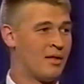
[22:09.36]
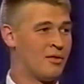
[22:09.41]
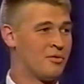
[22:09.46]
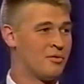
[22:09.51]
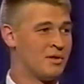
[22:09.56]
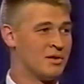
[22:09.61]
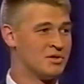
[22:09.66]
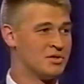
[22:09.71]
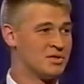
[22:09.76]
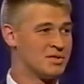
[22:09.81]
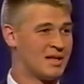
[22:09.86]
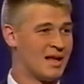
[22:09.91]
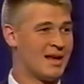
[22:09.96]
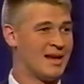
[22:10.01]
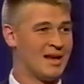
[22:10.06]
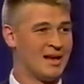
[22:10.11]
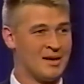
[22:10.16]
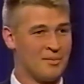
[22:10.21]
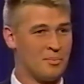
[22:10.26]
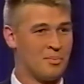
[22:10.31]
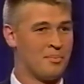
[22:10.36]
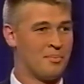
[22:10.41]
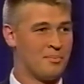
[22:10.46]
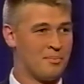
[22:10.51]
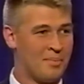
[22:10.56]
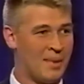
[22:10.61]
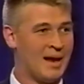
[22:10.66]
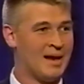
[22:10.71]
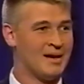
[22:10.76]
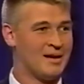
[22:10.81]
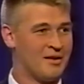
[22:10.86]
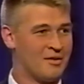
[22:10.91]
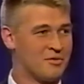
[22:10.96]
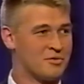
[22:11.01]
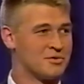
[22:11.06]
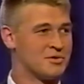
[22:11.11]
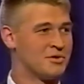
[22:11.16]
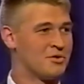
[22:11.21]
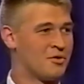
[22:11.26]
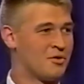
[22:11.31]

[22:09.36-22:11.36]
Rather than just taking painkillers.